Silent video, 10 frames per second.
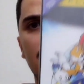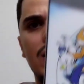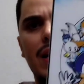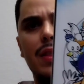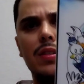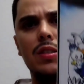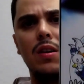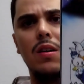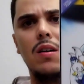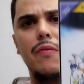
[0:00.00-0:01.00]
Got this
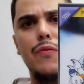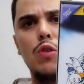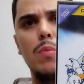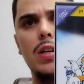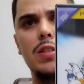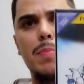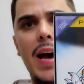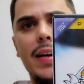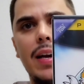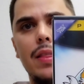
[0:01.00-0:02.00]
a few months
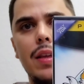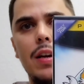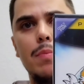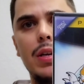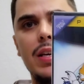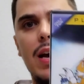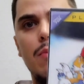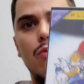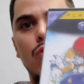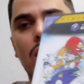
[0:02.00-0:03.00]
back, I think. But yeah,
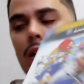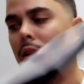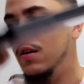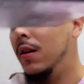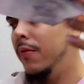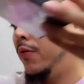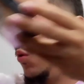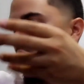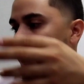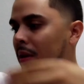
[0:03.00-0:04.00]
I'm really looking
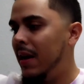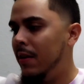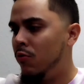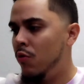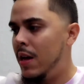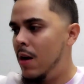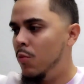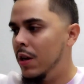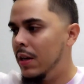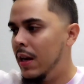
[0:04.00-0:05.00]
forward to playing through that
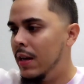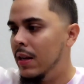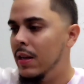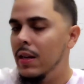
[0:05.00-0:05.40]
one again.